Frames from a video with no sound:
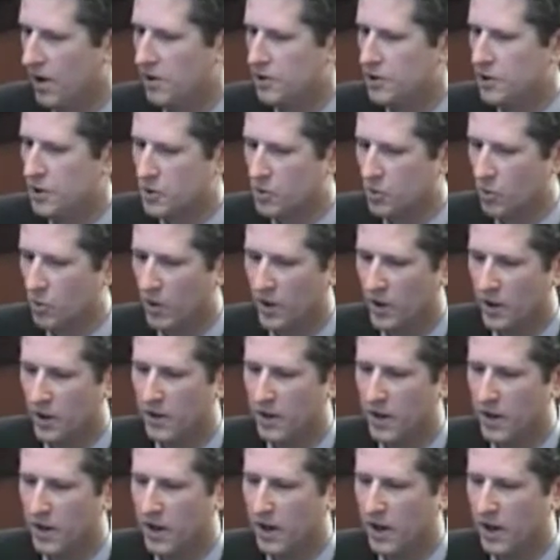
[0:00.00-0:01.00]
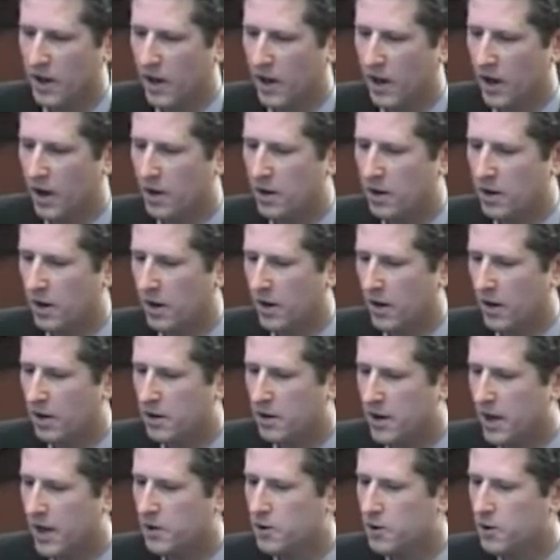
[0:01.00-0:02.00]
She's willingly and
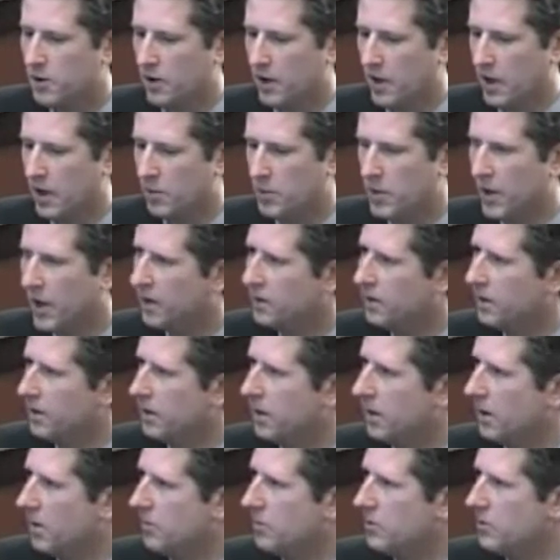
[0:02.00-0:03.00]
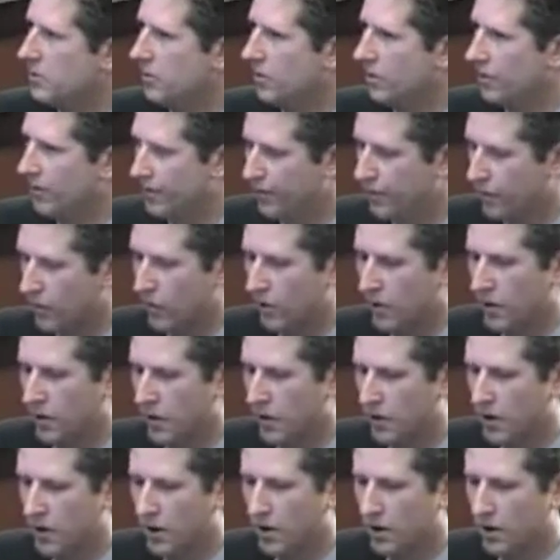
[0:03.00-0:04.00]
intentionally abducted him to a
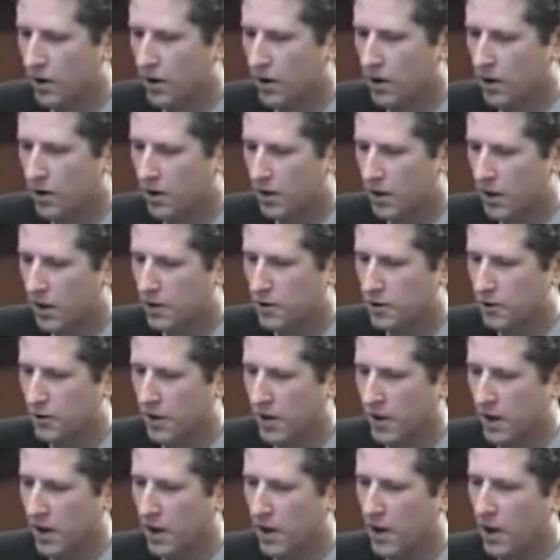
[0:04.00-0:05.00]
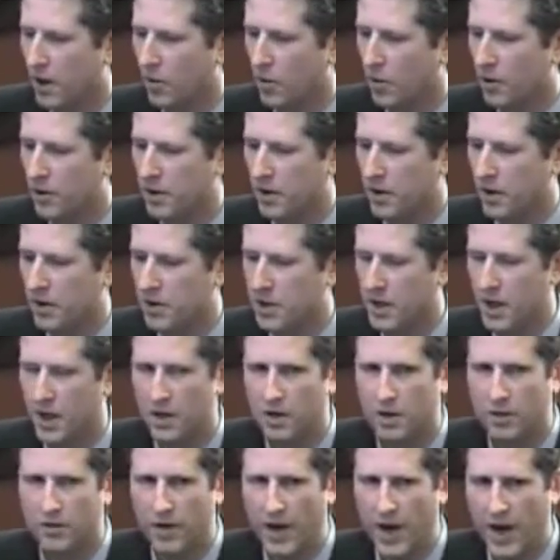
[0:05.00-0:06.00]
foreign country with the
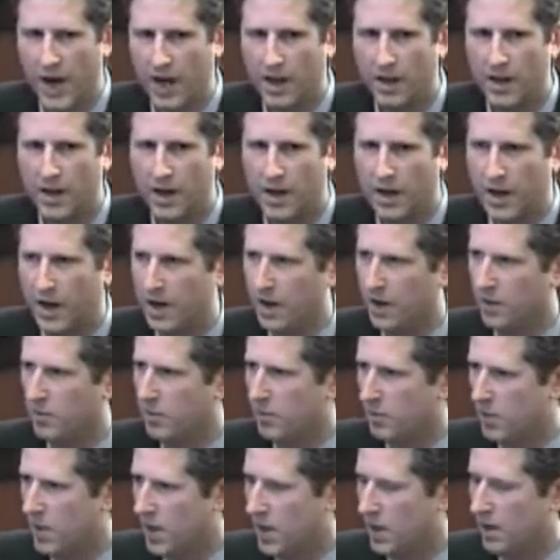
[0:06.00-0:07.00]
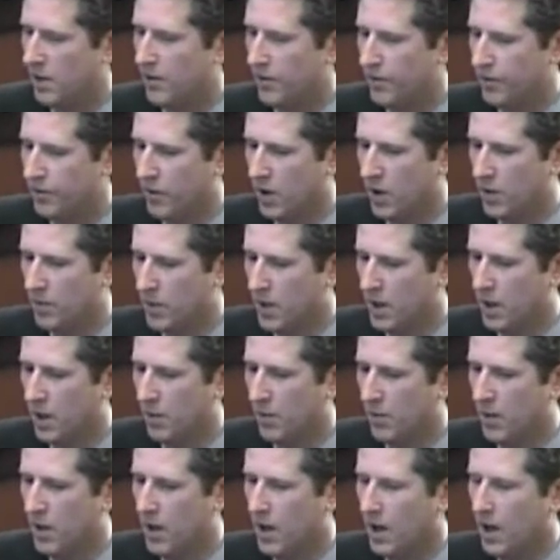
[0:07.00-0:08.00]
intent of alienating me from
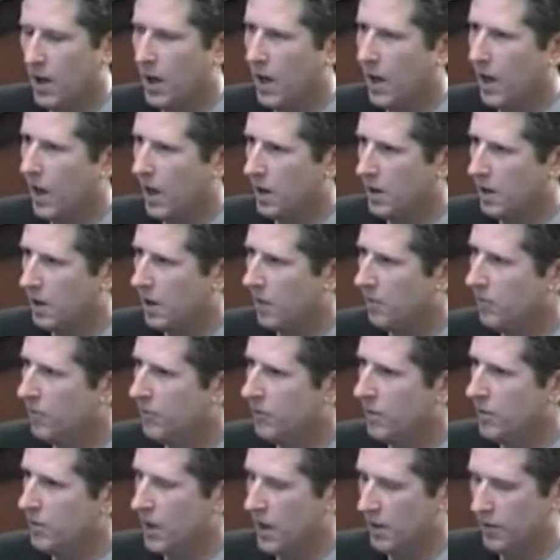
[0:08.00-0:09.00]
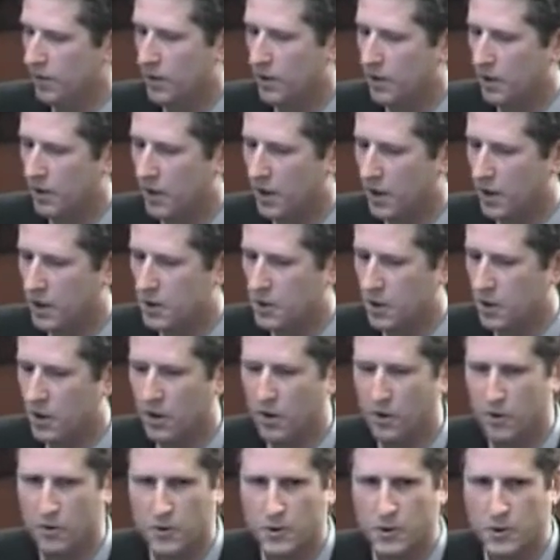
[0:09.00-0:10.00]
him and him from everything he
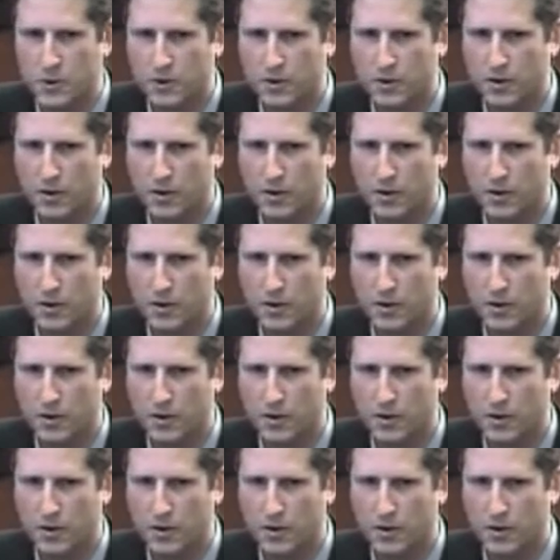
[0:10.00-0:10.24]
knows.